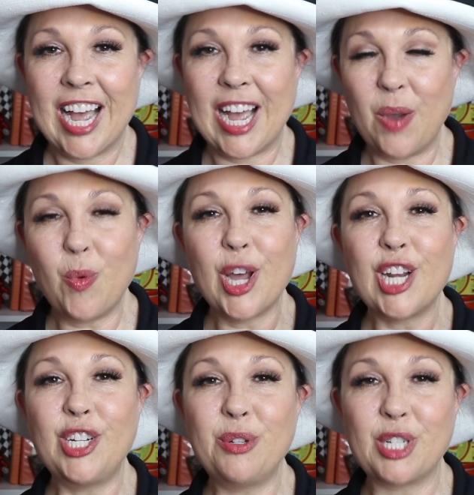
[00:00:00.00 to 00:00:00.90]
I
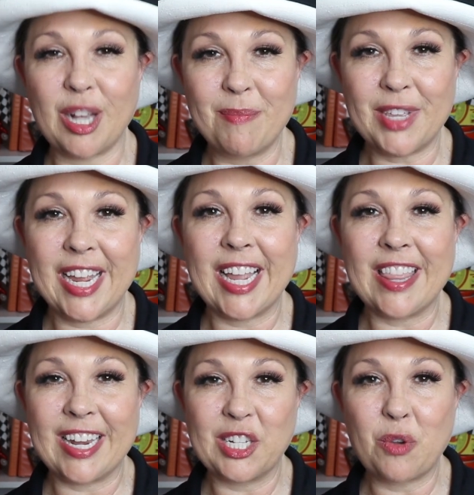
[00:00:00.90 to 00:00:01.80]
want to do something
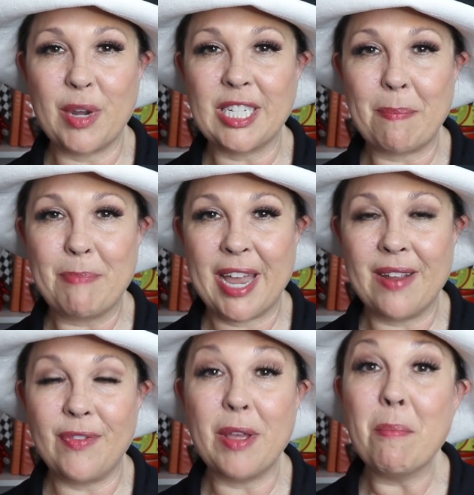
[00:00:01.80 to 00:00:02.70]
that is going to
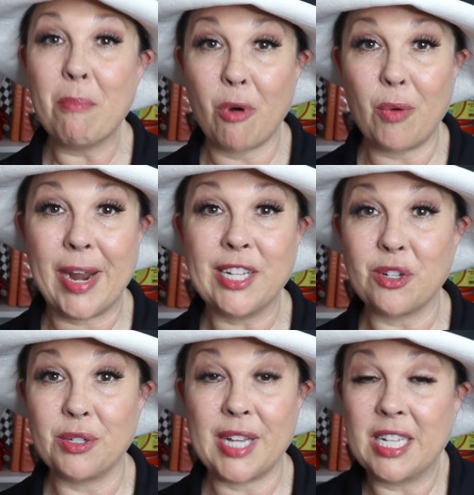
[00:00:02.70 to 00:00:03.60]
benefit more
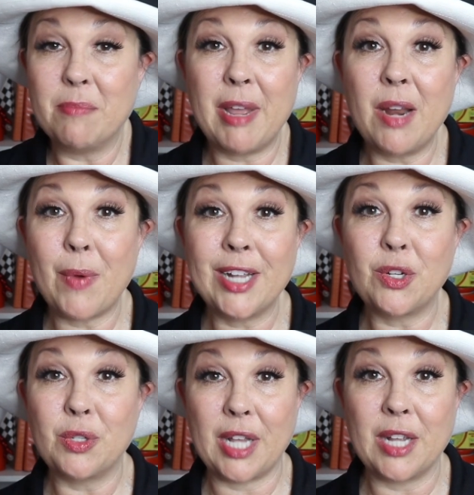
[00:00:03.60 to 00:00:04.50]
racers, as many
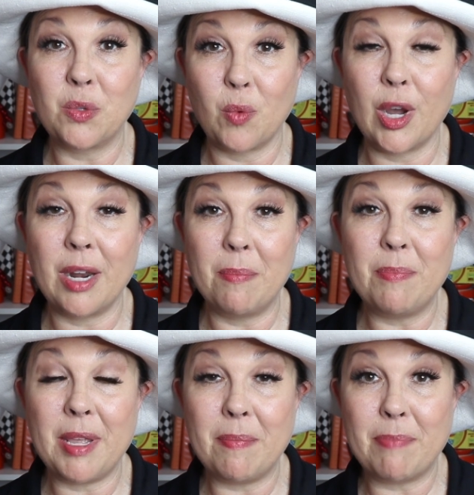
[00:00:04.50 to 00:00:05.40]
racers as want to
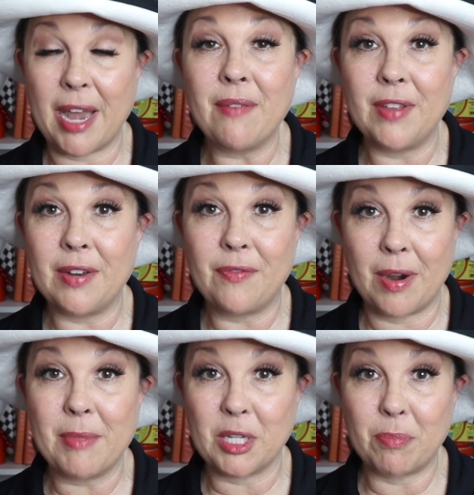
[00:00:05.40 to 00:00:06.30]
be benefited
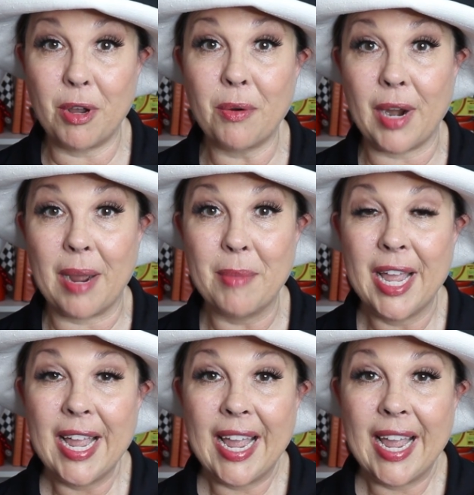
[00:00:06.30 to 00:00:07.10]
from this program.